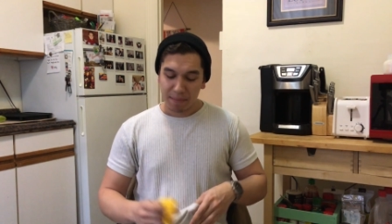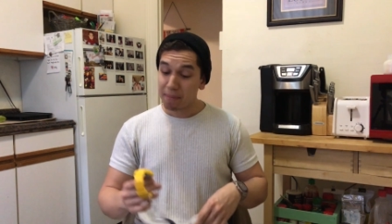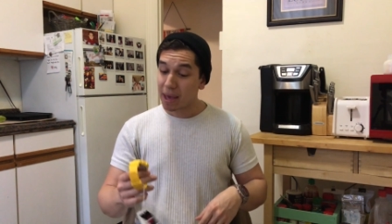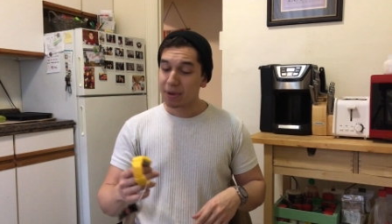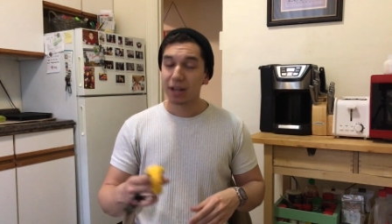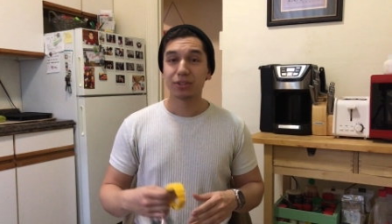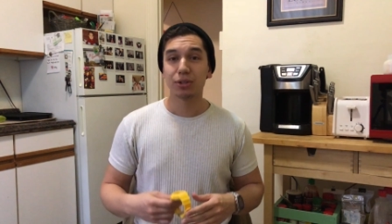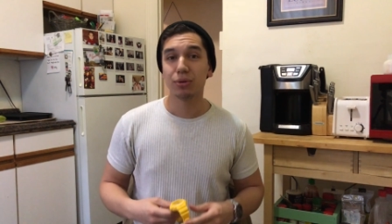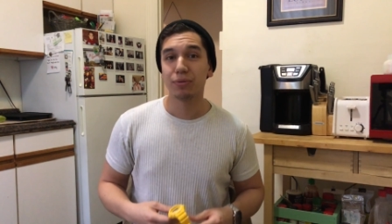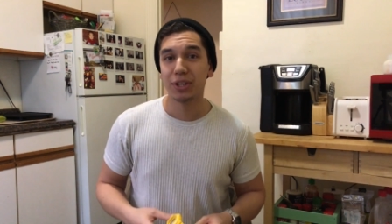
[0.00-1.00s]
Maybe I'll
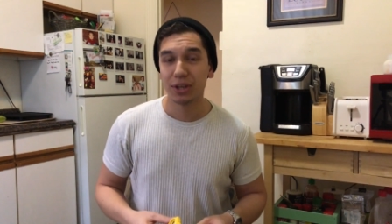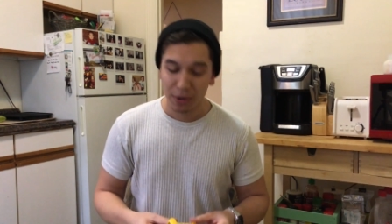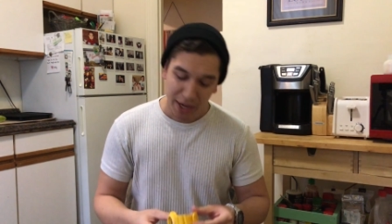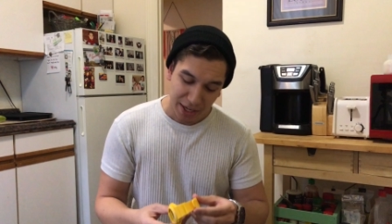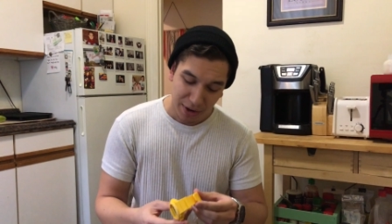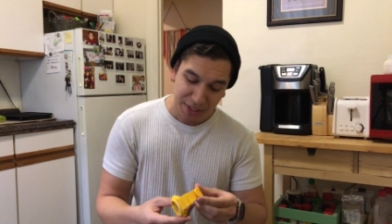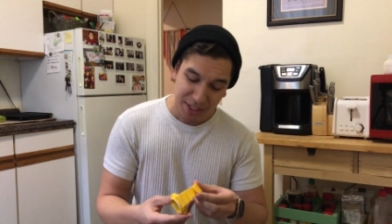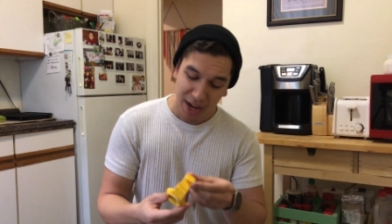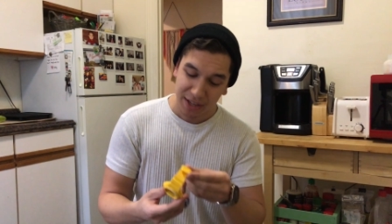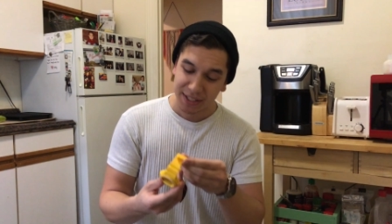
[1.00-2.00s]
do a review. I know it's
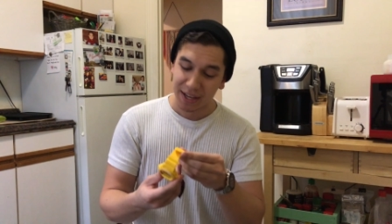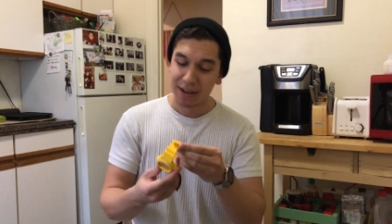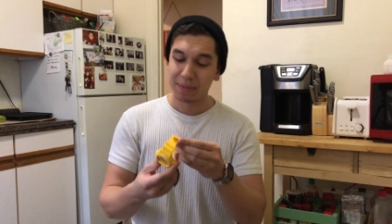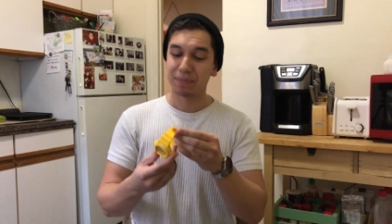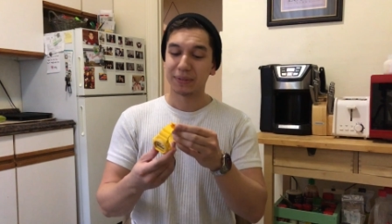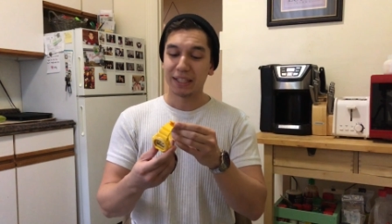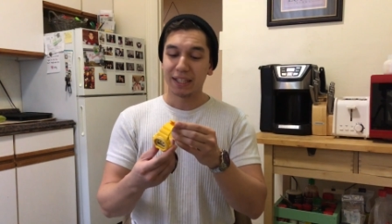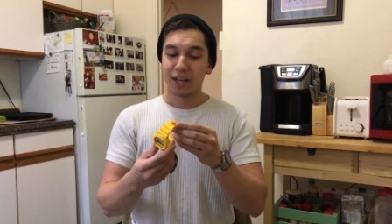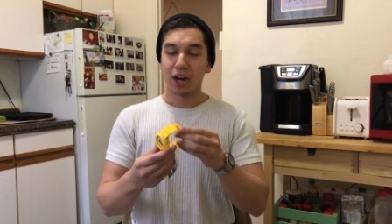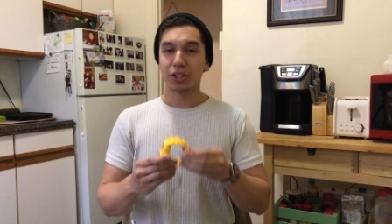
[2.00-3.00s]
not um,
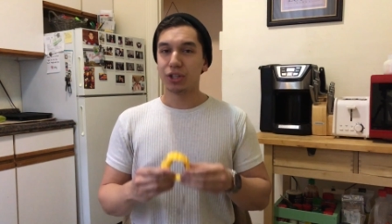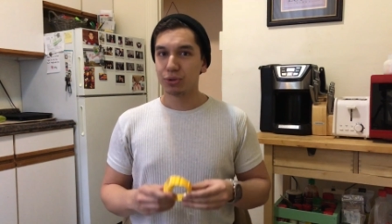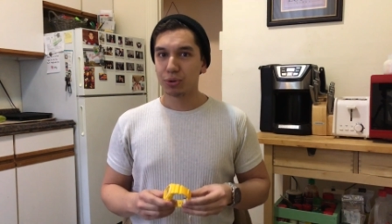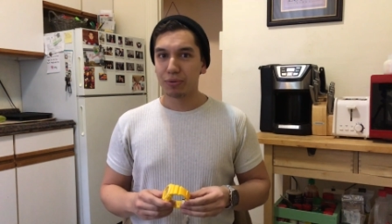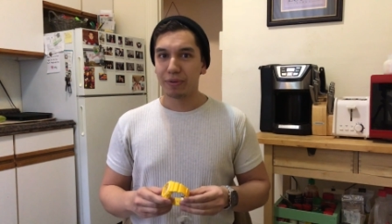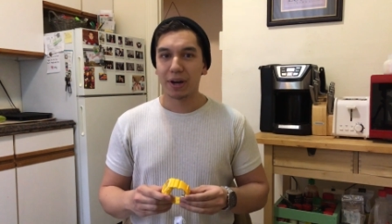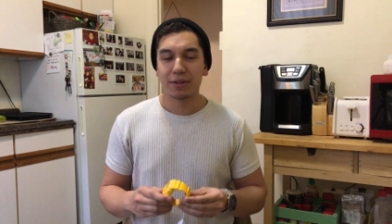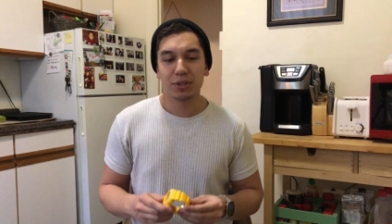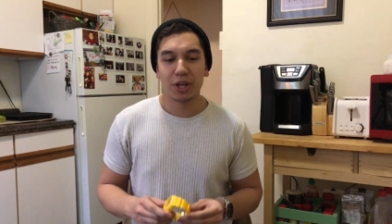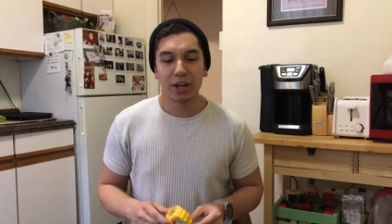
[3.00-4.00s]
our usual fare
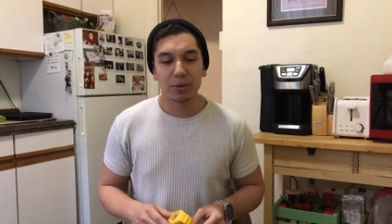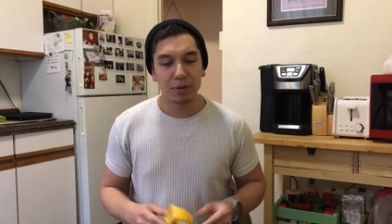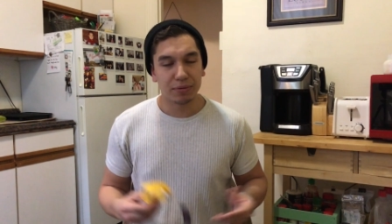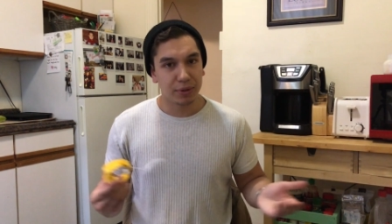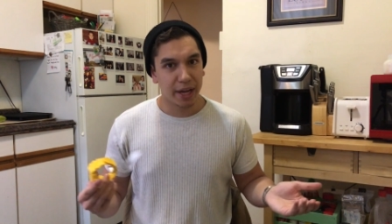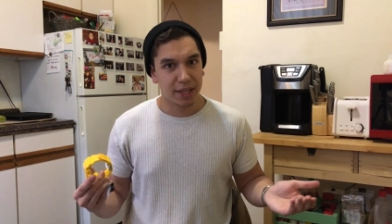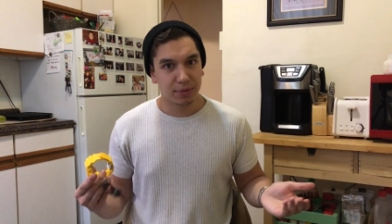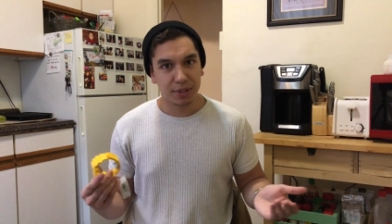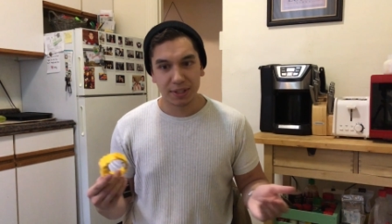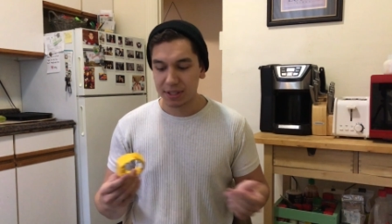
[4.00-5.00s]
on the channel, but if you
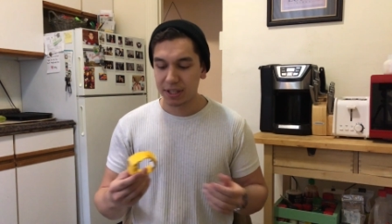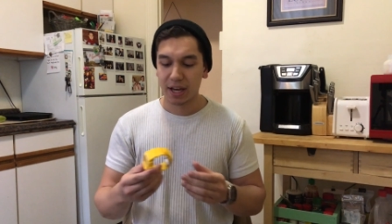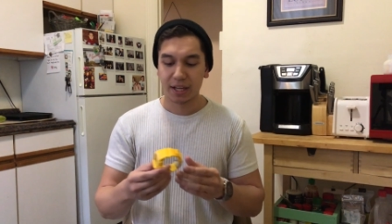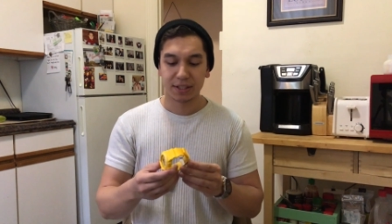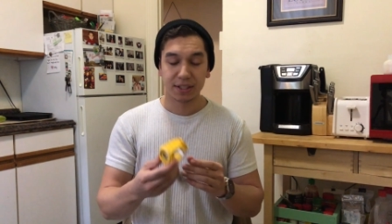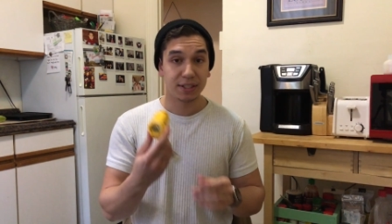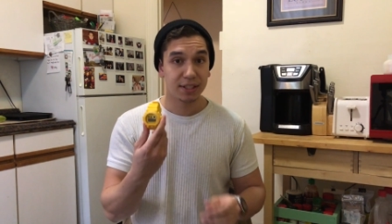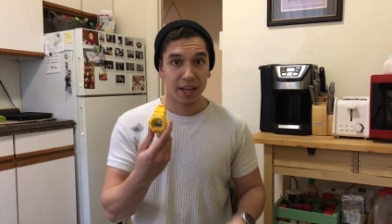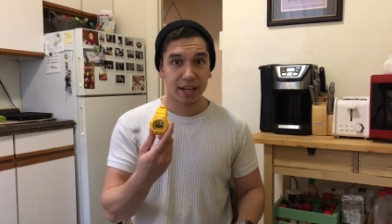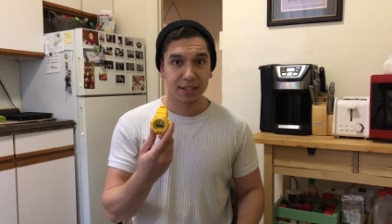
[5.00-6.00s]
guys wanna see us
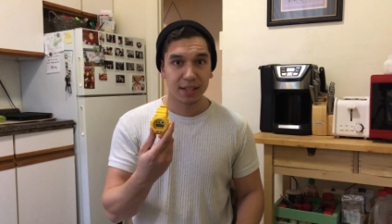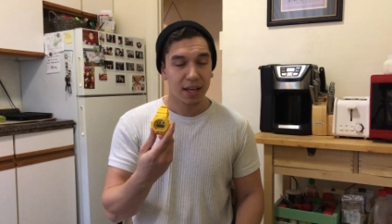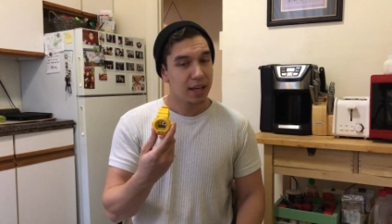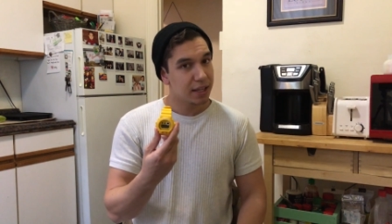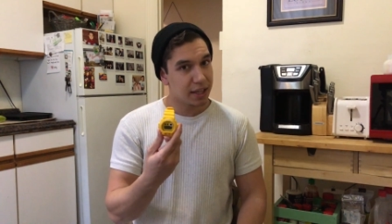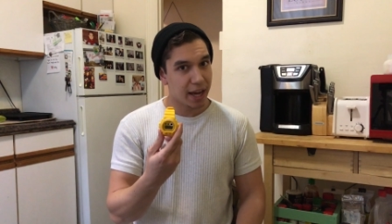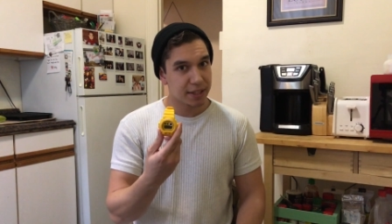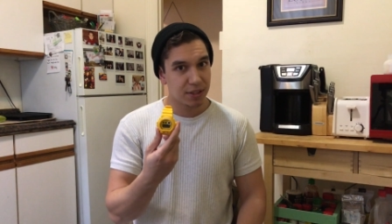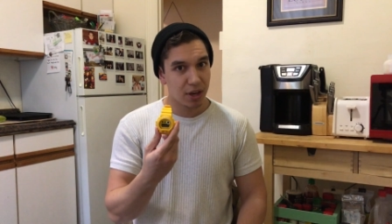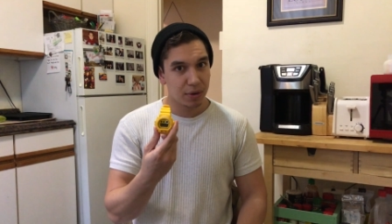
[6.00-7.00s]
discuss
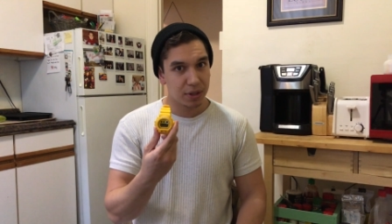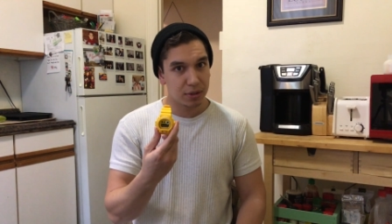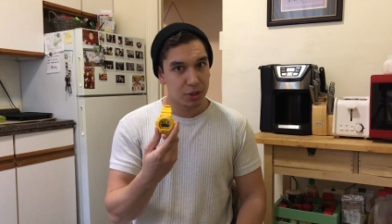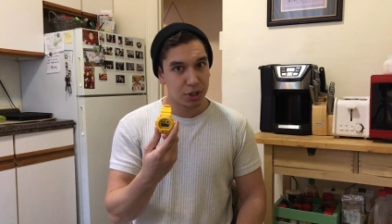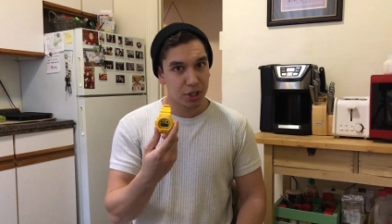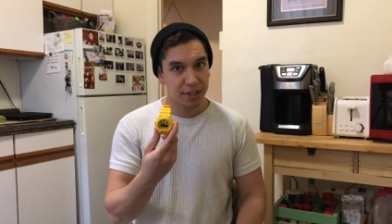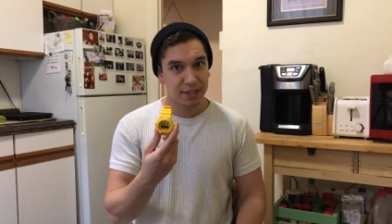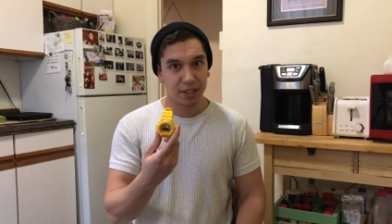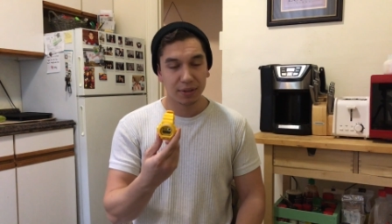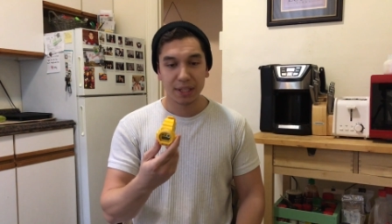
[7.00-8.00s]
Casio and their G-Shock
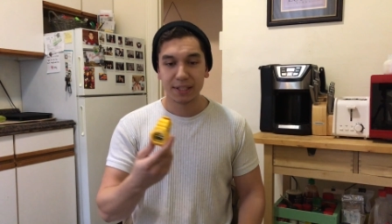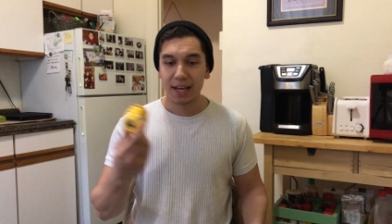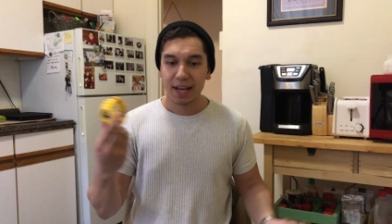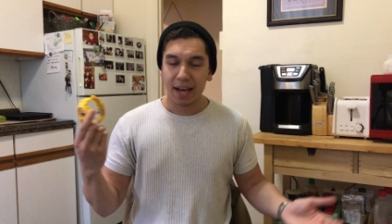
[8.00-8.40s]
series.